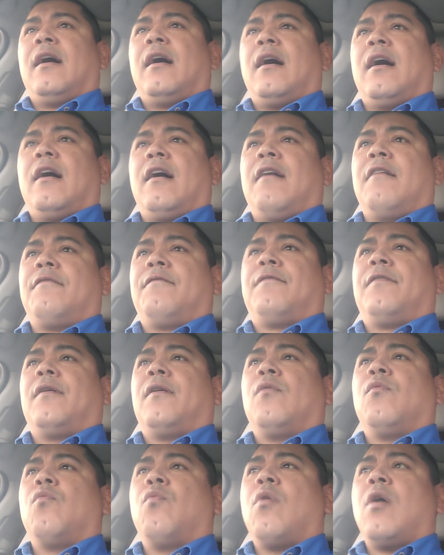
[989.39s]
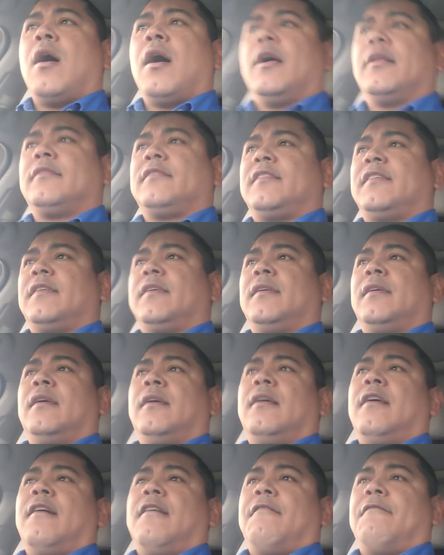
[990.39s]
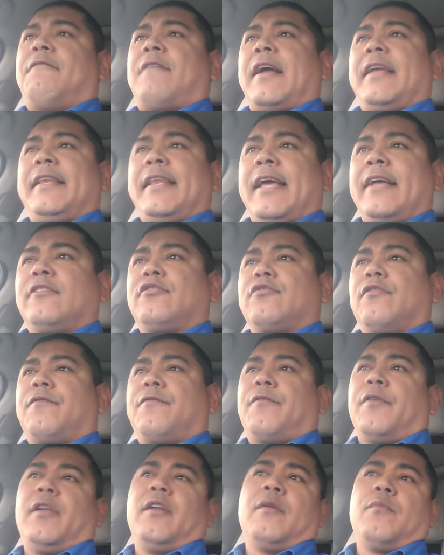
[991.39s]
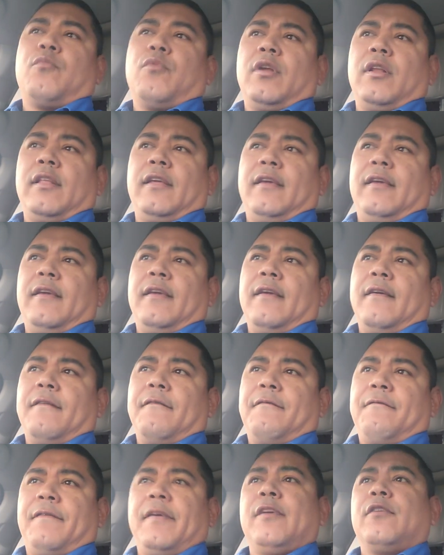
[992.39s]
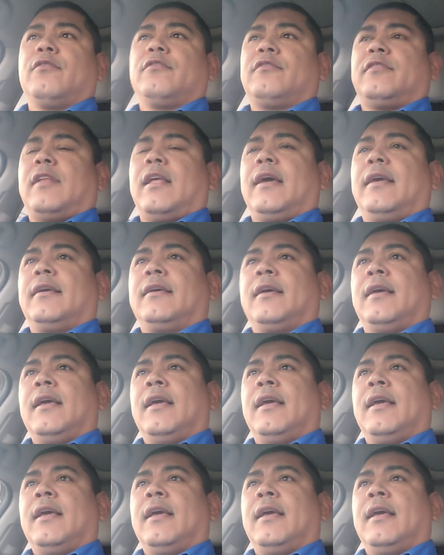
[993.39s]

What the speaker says: of what financial freedom really feels like.